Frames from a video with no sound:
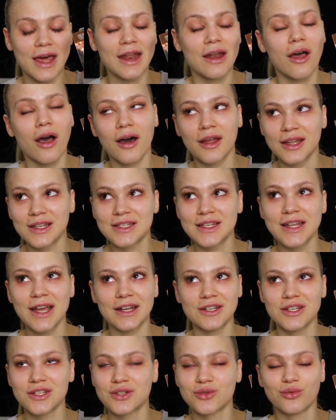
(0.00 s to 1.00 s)
and honestly,
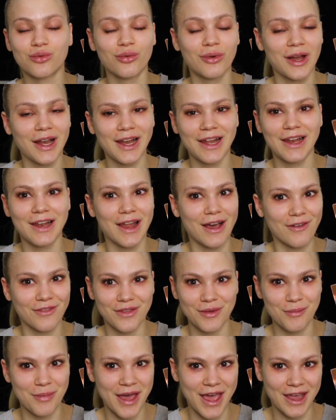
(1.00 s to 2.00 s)
I just really
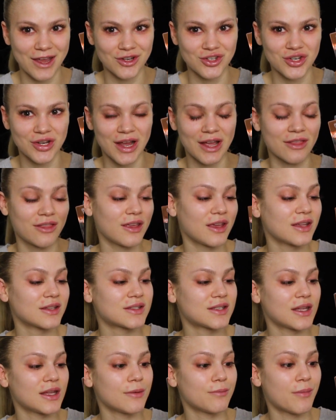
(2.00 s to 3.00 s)
love the packaging. I think
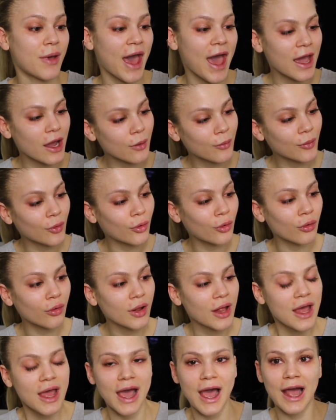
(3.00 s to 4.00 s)
it's
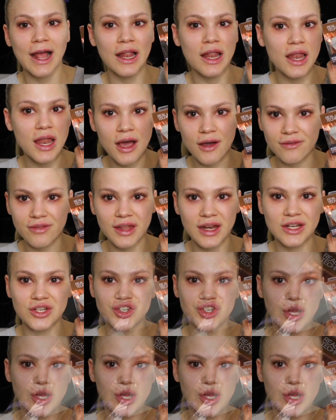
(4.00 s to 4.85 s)
impeccable. I love that it's